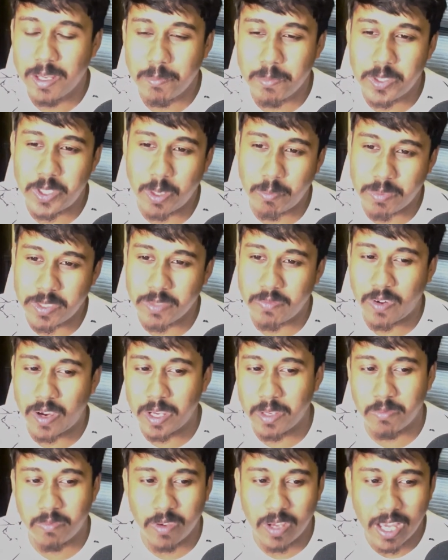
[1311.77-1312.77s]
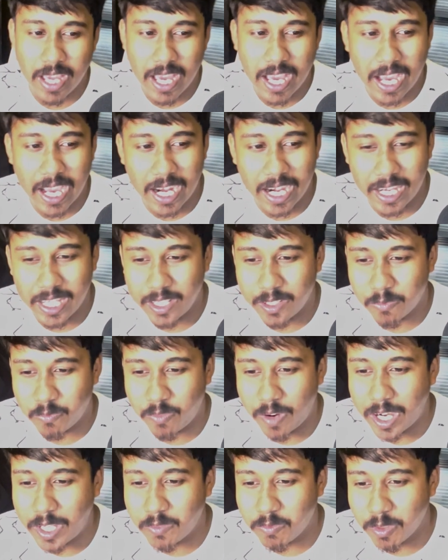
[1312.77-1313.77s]
bishop g5, and
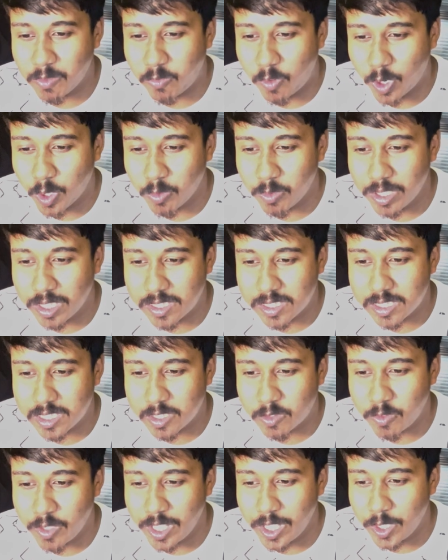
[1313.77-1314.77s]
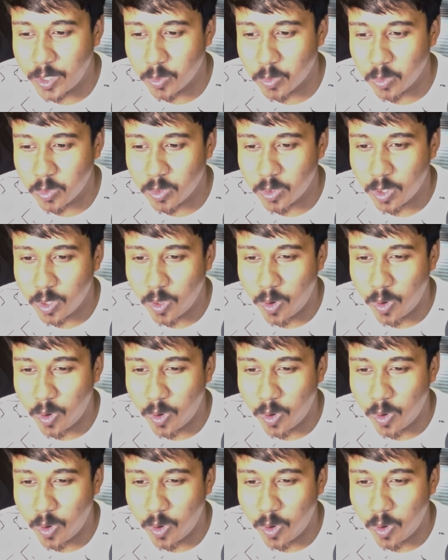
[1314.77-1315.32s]
white will follow with queen e2,